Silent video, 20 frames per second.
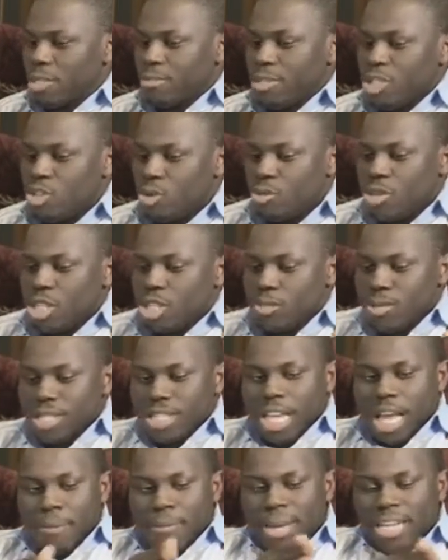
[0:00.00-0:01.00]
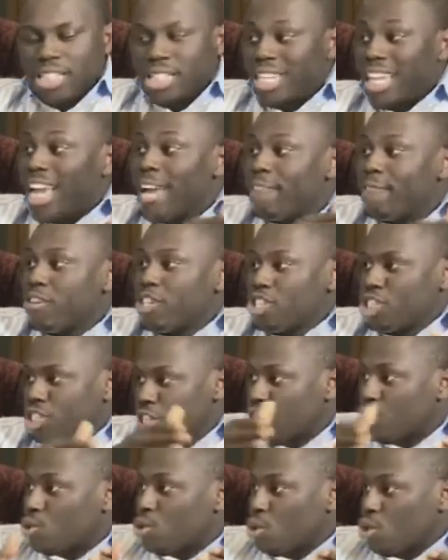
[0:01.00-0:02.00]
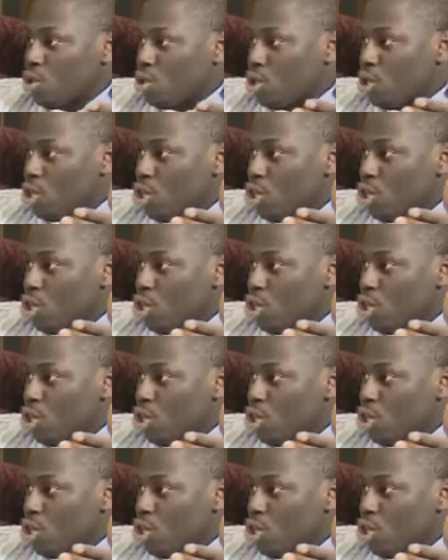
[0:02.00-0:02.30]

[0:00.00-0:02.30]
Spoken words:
it means you must be Islamizing every sector.